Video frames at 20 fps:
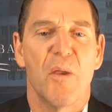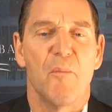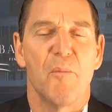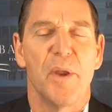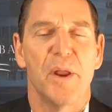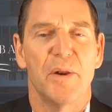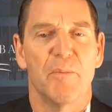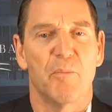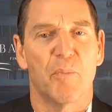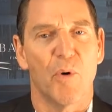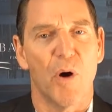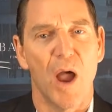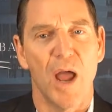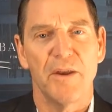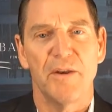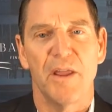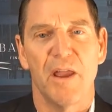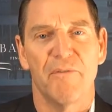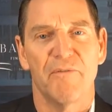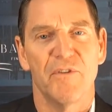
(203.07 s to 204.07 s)
been a
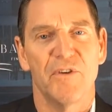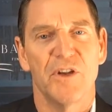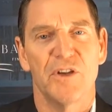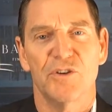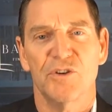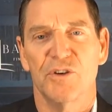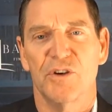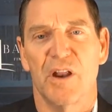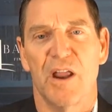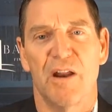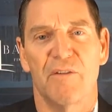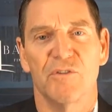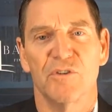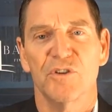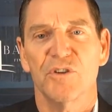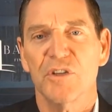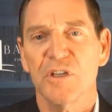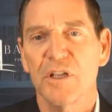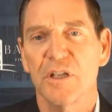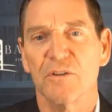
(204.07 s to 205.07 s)
broad definition ever
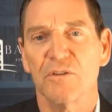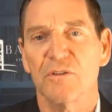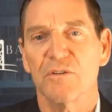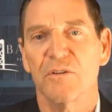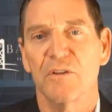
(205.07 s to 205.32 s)
since,